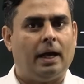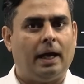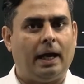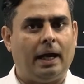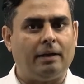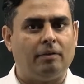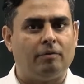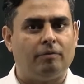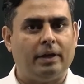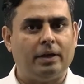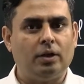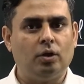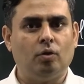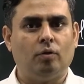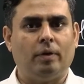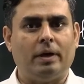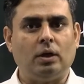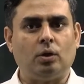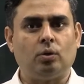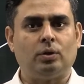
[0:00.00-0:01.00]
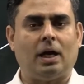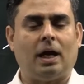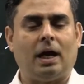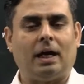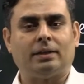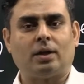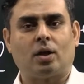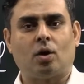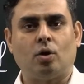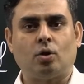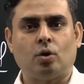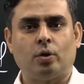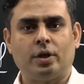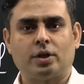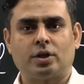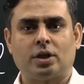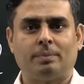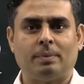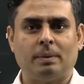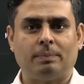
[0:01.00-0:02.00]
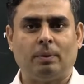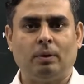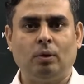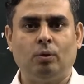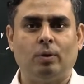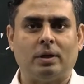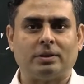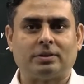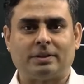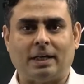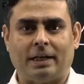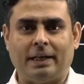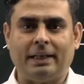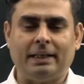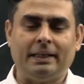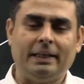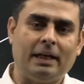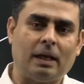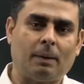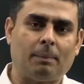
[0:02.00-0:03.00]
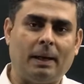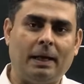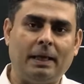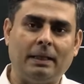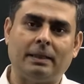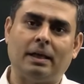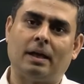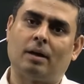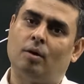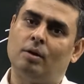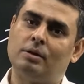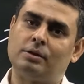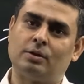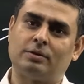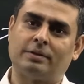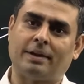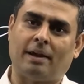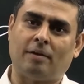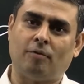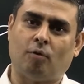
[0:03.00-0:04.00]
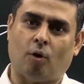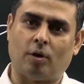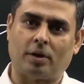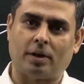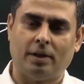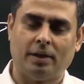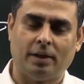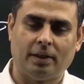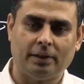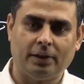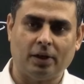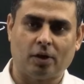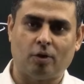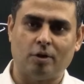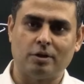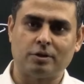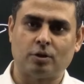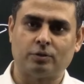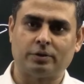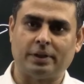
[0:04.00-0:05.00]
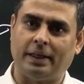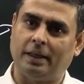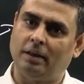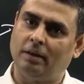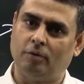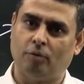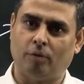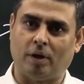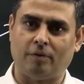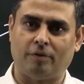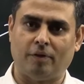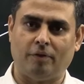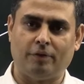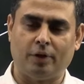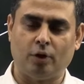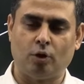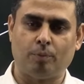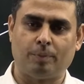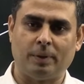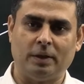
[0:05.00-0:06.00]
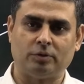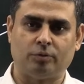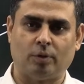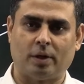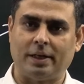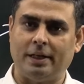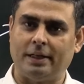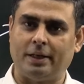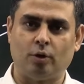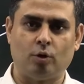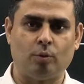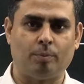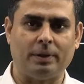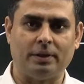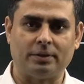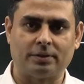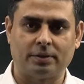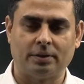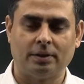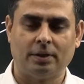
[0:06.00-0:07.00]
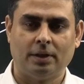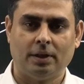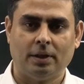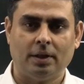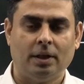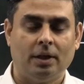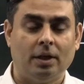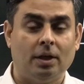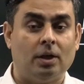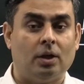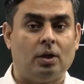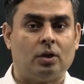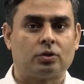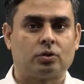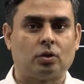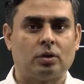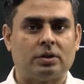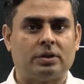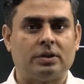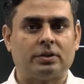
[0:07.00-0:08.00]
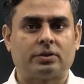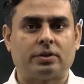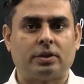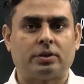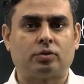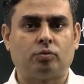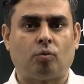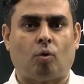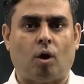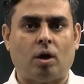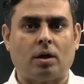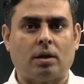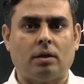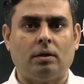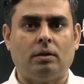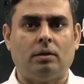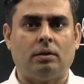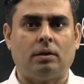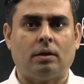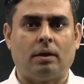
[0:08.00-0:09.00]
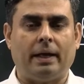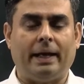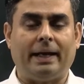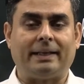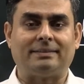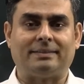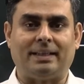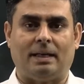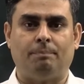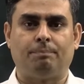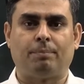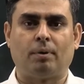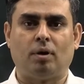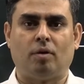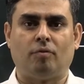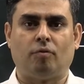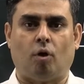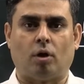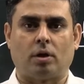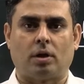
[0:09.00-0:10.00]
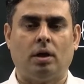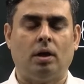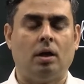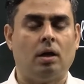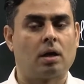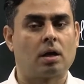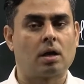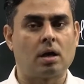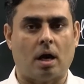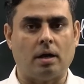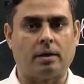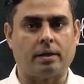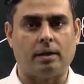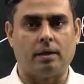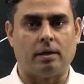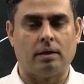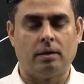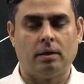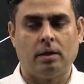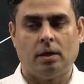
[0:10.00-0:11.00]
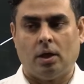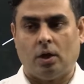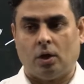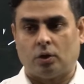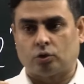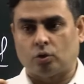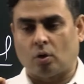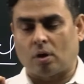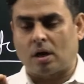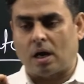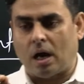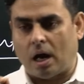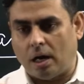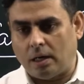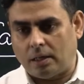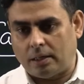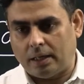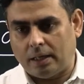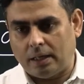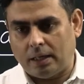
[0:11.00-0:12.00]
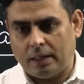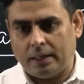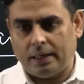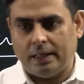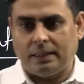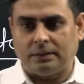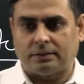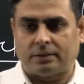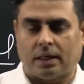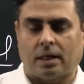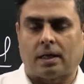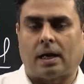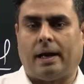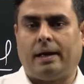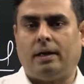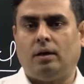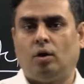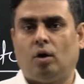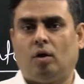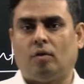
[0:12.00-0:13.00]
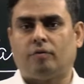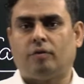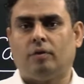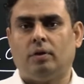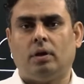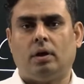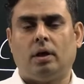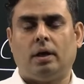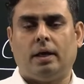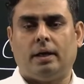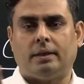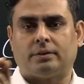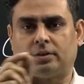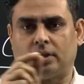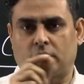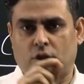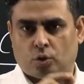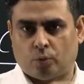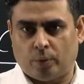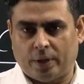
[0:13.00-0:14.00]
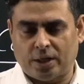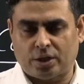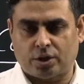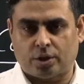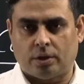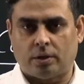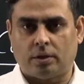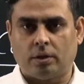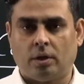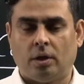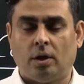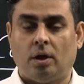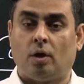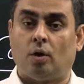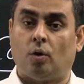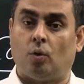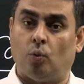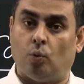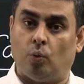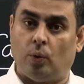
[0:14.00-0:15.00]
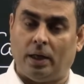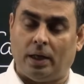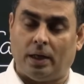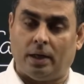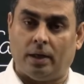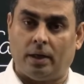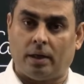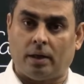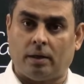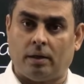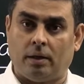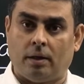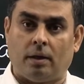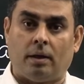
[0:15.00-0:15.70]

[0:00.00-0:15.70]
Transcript: And when you went to the other auto rickshaw people who are standing nearby, they are also saying what? They are also saying 150 rupees, 180 rupees. So this is what example of what? Cartel. So cartel is a kind of a situation where